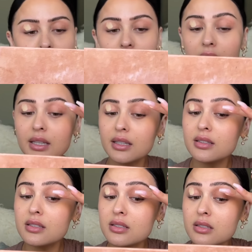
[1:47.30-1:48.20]

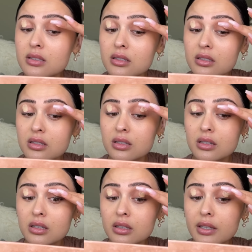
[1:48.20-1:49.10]
lids.
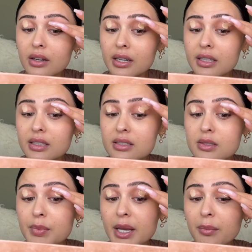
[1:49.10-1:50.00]
There is
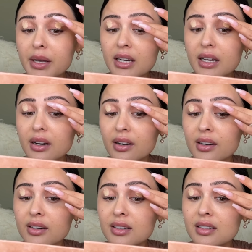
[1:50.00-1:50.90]
pigment here,
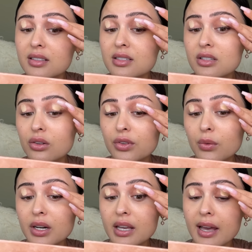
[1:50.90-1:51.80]
so if you
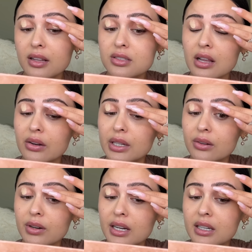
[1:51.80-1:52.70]
want to cancel out any
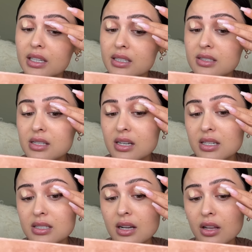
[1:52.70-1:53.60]
redness, any
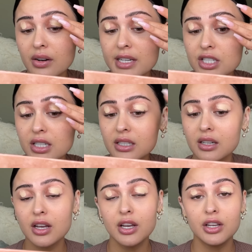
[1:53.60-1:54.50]
discoloration,
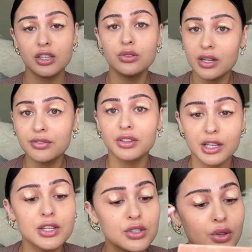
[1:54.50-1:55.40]
you definitely
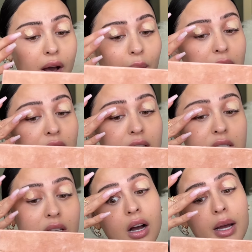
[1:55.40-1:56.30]
can do that with
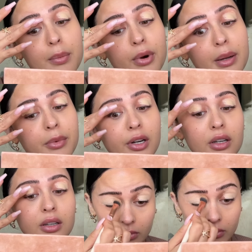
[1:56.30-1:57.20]
this eye
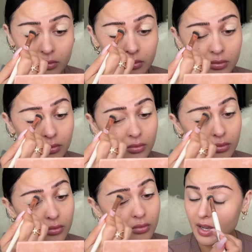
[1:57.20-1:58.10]
primer.
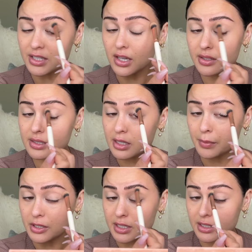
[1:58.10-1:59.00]
I saw this tip
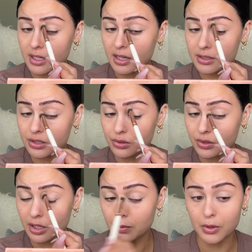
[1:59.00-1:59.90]
on TikTok to keep